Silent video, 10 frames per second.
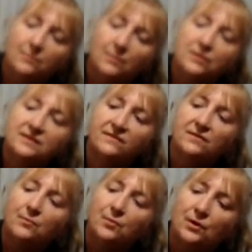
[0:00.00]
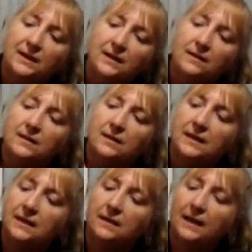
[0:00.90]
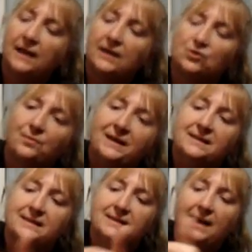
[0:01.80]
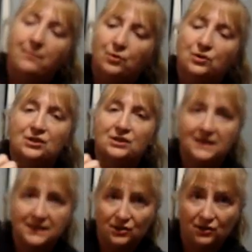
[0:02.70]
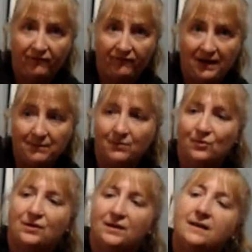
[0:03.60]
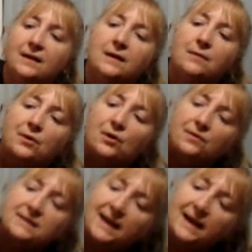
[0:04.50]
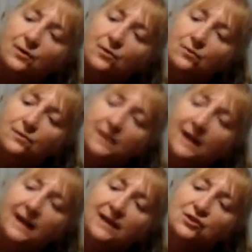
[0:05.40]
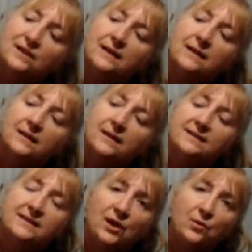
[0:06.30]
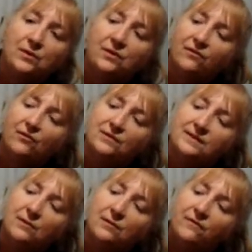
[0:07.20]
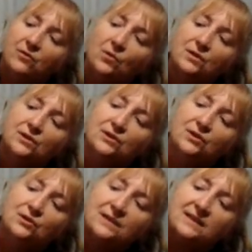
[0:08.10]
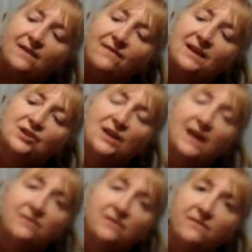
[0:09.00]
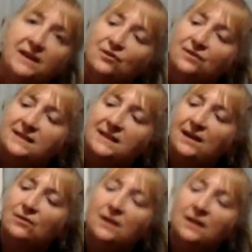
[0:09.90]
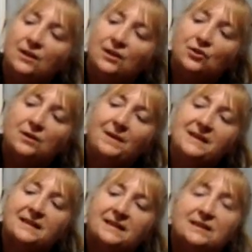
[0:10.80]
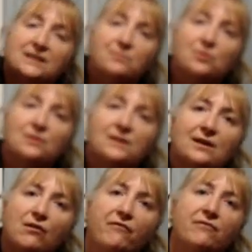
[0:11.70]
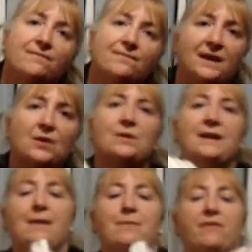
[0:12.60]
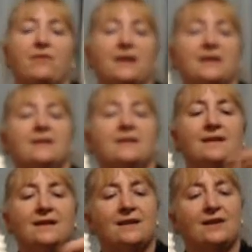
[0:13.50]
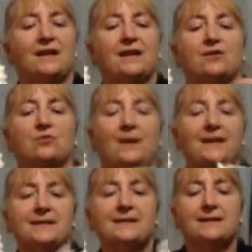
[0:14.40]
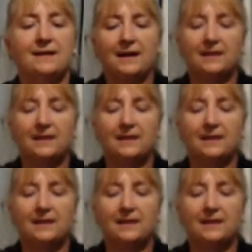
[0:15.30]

Most of the body, the actual pieces are pushed into the frame of the body, but on the tail they're actually sewn through. So if you wanted to just have that shaved effect on the tail, you could basically just pull that off and it would come off like a, like a little base.